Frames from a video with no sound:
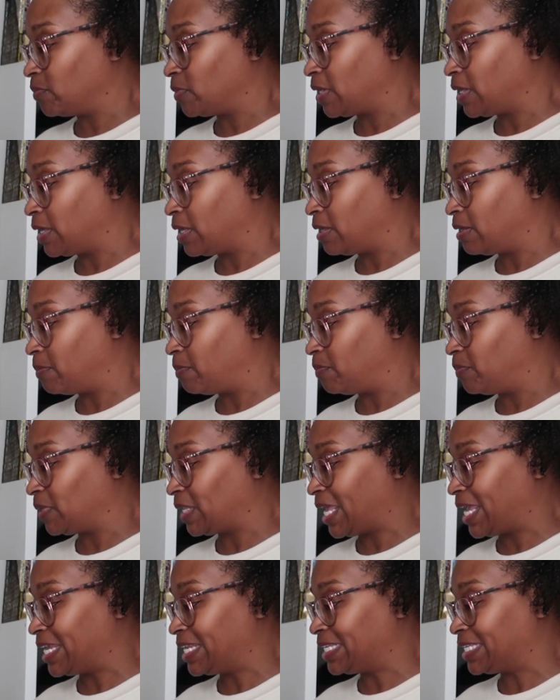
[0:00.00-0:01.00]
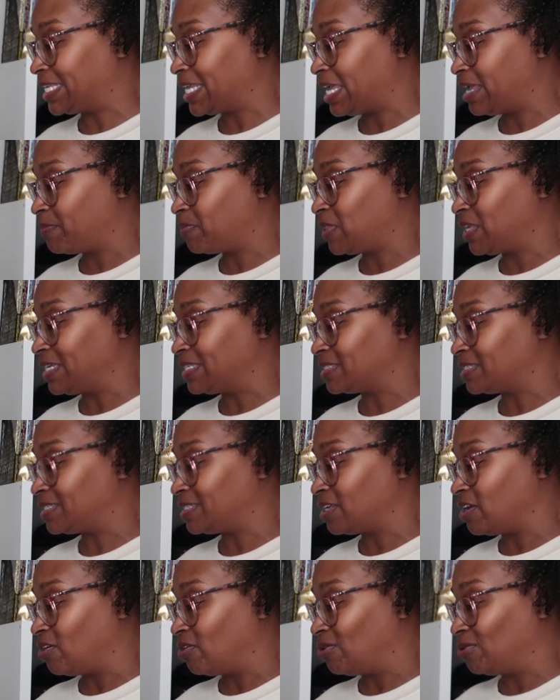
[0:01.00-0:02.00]
blade depth, and
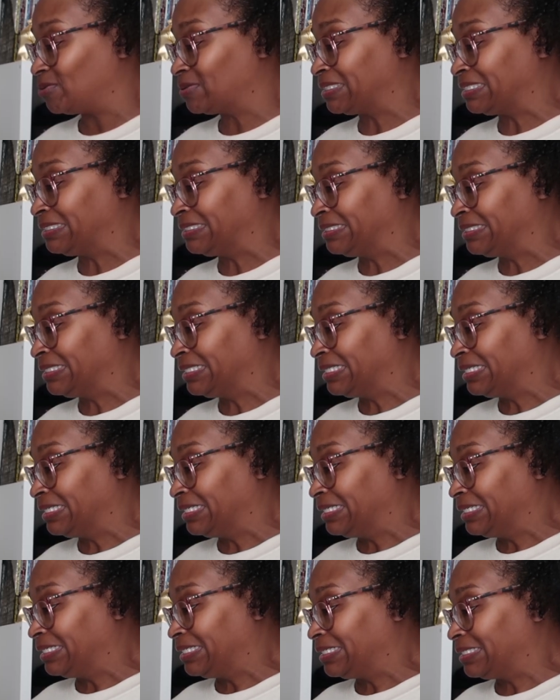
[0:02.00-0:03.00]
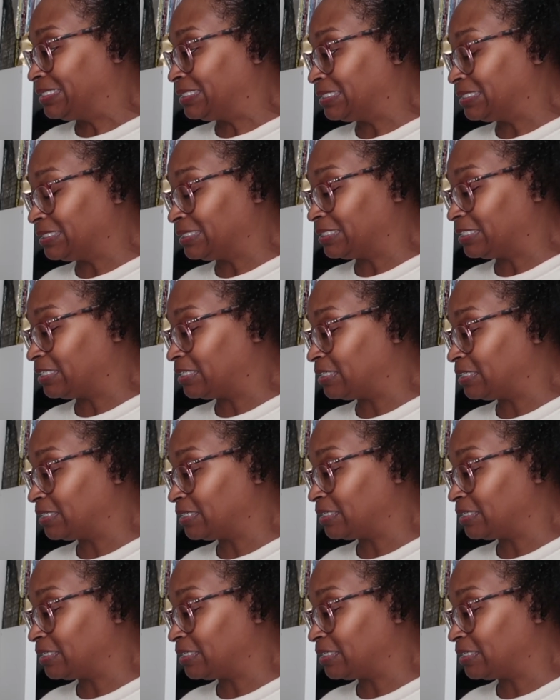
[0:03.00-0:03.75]
so it